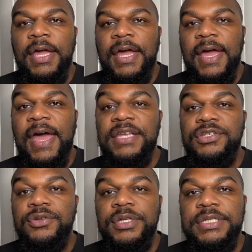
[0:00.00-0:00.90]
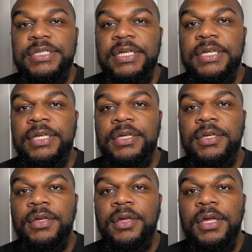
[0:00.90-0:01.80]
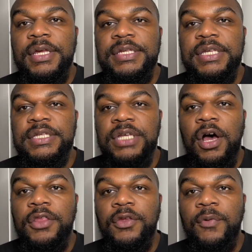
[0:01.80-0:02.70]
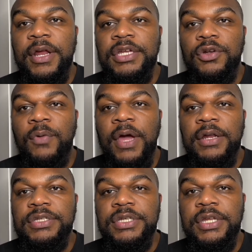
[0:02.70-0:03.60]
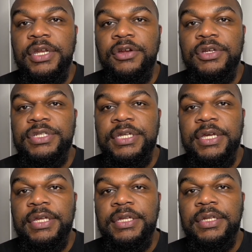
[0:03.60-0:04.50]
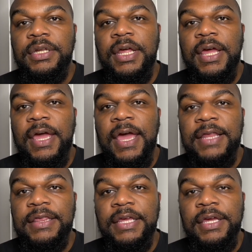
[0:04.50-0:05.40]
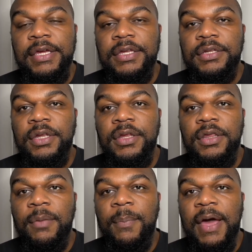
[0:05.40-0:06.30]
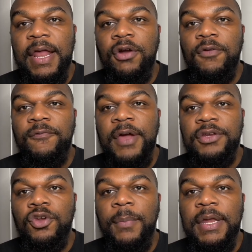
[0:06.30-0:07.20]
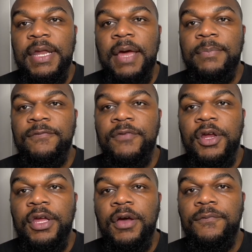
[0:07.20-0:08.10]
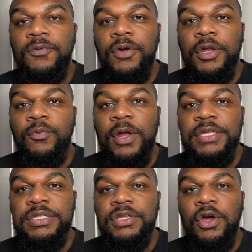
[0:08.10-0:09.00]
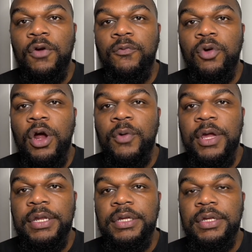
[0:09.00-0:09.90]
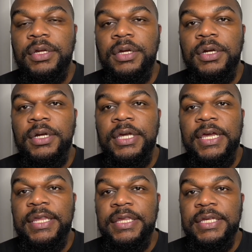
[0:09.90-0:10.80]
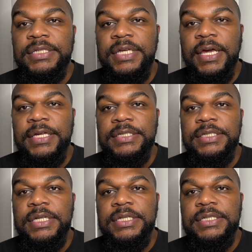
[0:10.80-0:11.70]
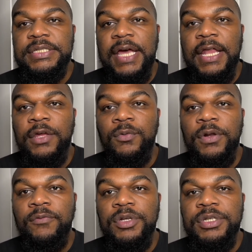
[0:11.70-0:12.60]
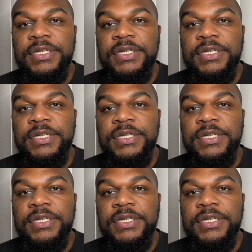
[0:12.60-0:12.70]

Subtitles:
As you can see, since all the ratings are rounded to the nearest 10, at the end, the bilateral factor may not be very helpful in raising the overall rating. In this case, Sally would have received